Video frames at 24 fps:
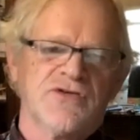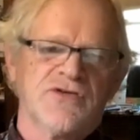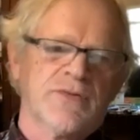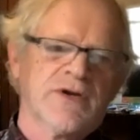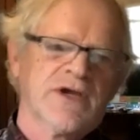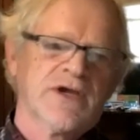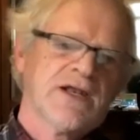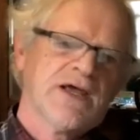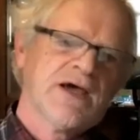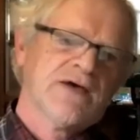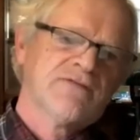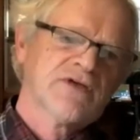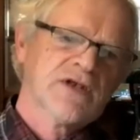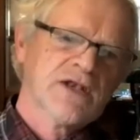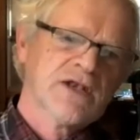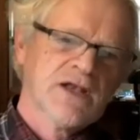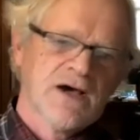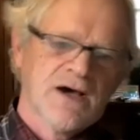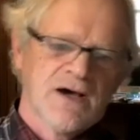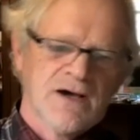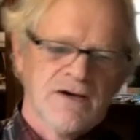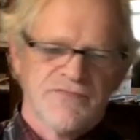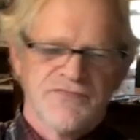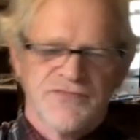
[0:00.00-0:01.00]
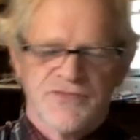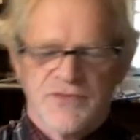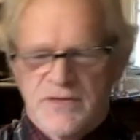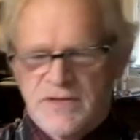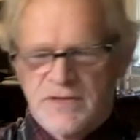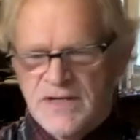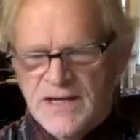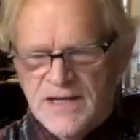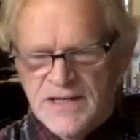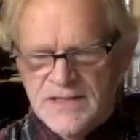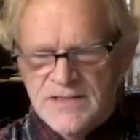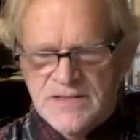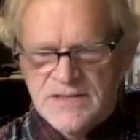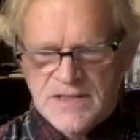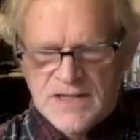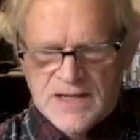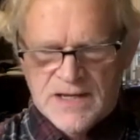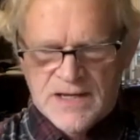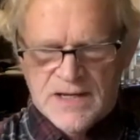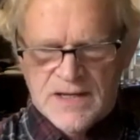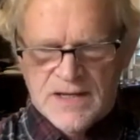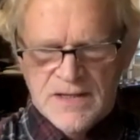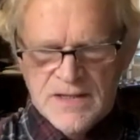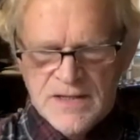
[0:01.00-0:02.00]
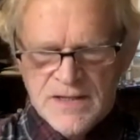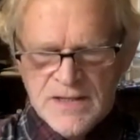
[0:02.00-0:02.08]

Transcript: Are we gonna have a loft or not? Uh,